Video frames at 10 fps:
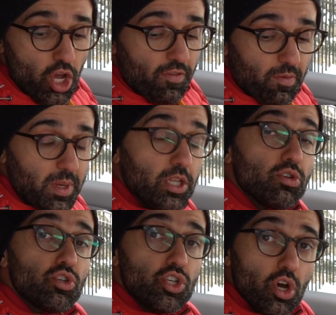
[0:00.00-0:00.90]
for me
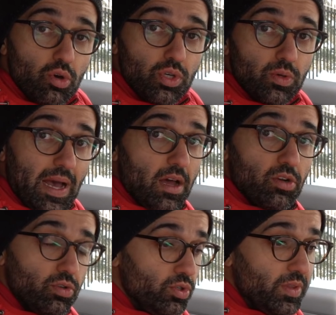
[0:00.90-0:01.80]
to show you how
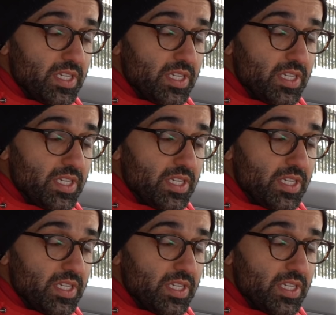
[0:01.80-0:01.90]
to do